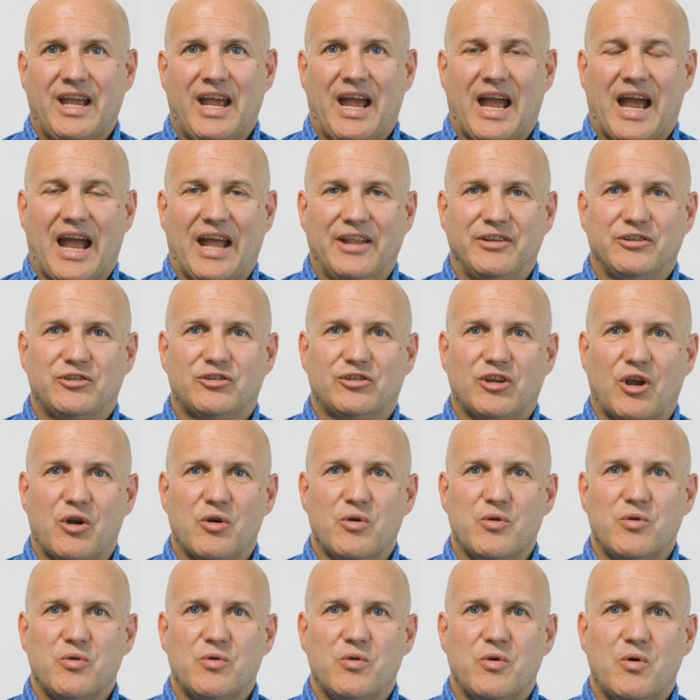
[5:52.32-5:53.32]
And
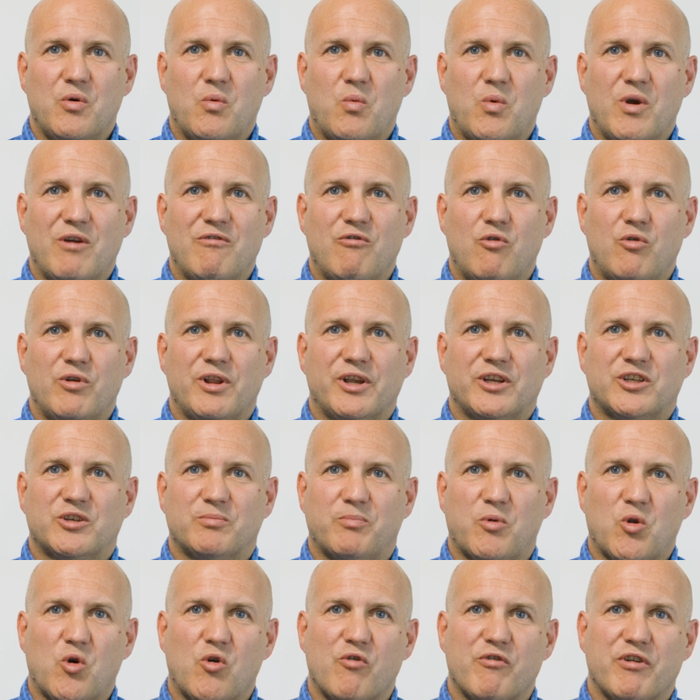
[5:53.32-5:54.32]
so we're all
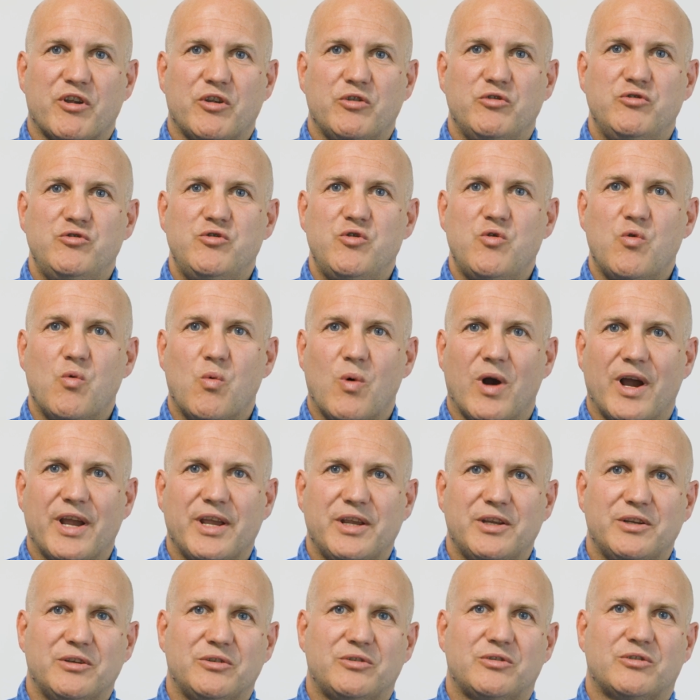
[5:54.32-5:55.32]
exploring new
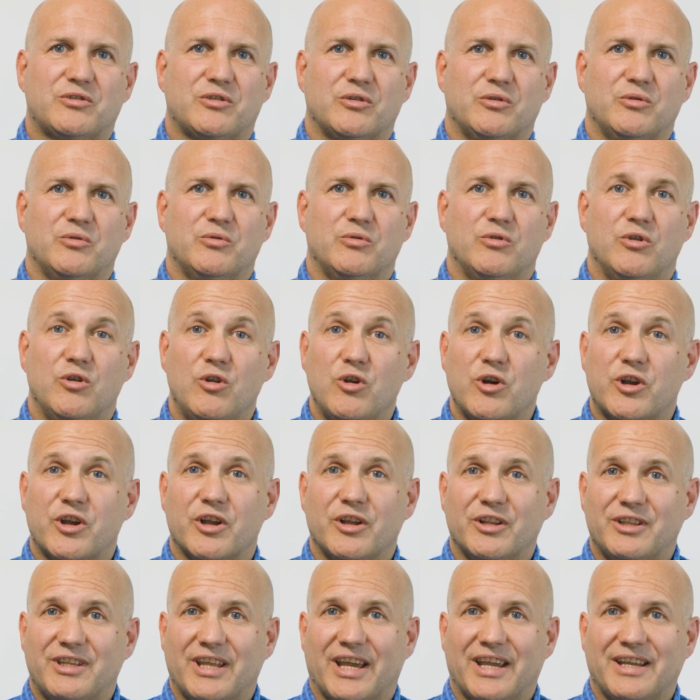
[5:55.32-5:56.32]
ways to look
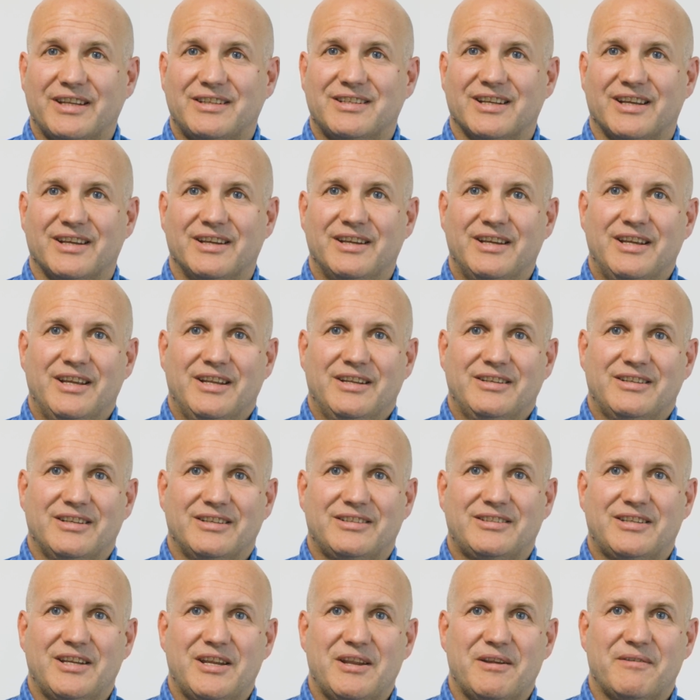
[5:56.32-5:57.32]
at data to
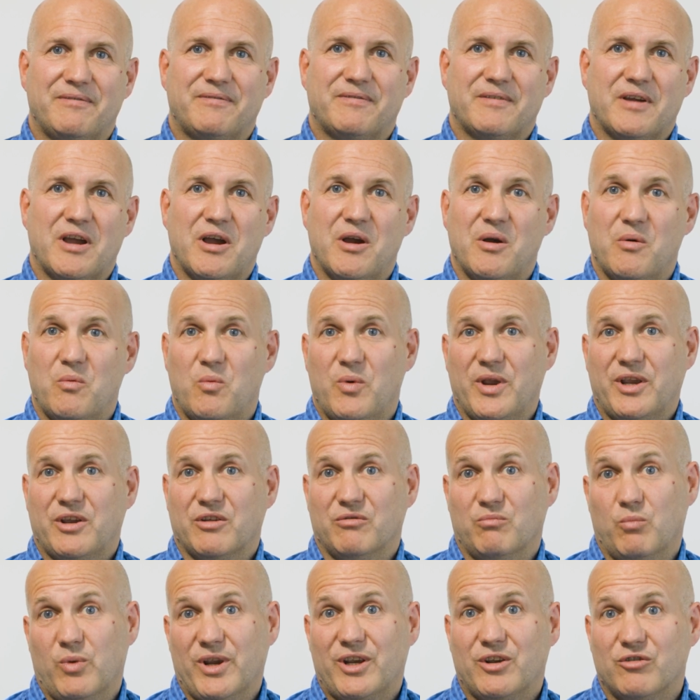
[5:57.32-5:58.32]
see if we
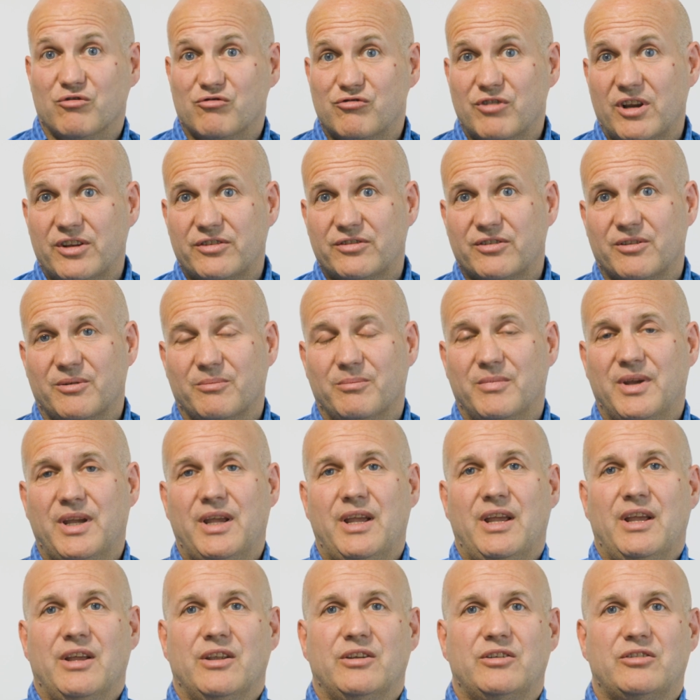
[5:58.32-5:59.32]
can trust them.
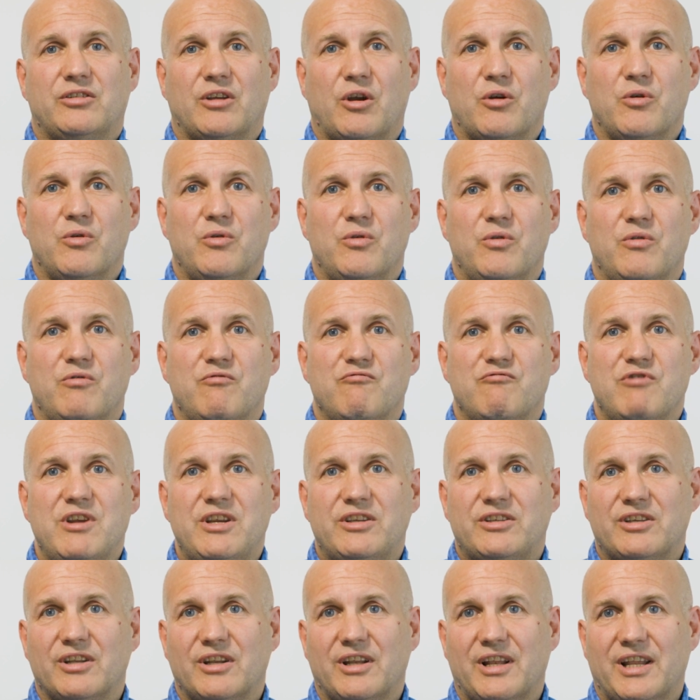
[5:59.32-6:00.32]
So
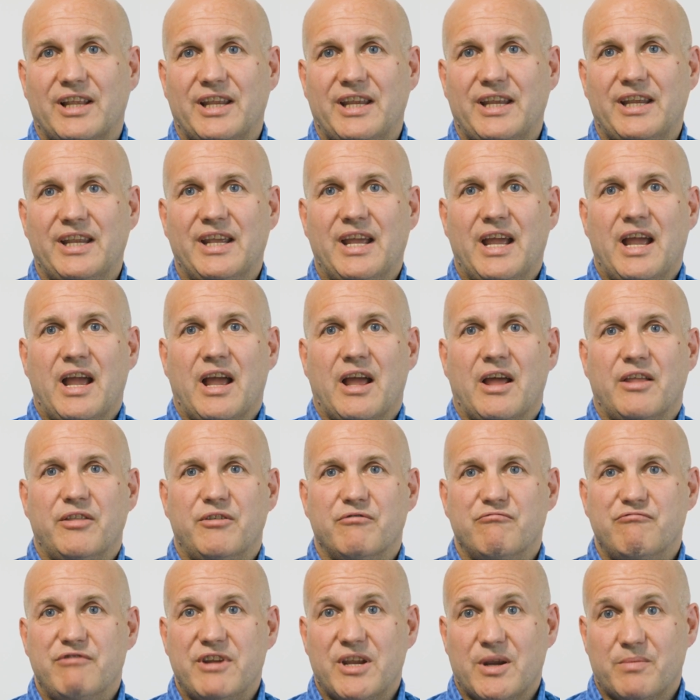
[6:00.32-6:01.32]
recently, the
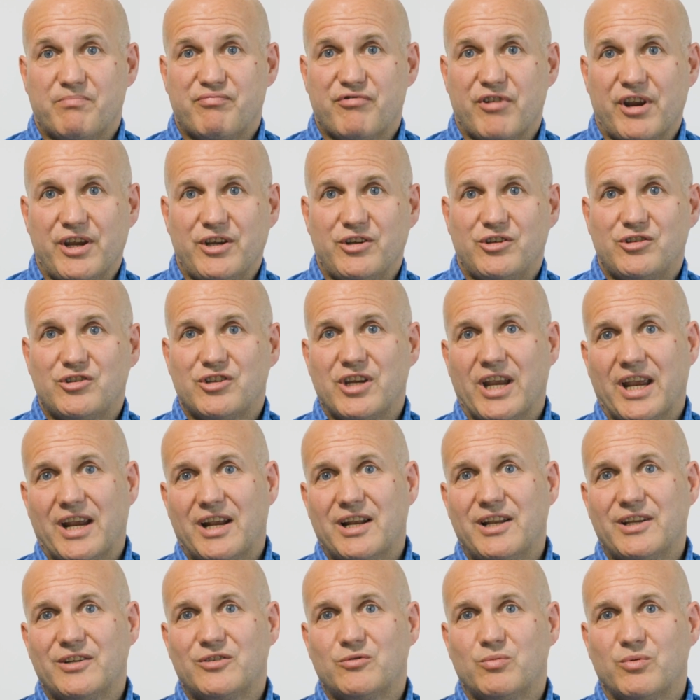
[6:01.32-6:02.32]
reappraise
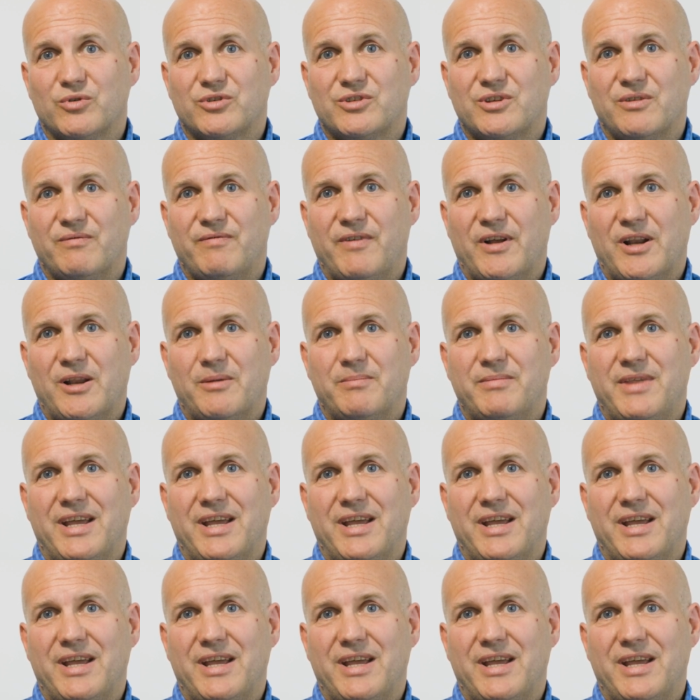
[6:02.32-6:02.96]
checklist was developed.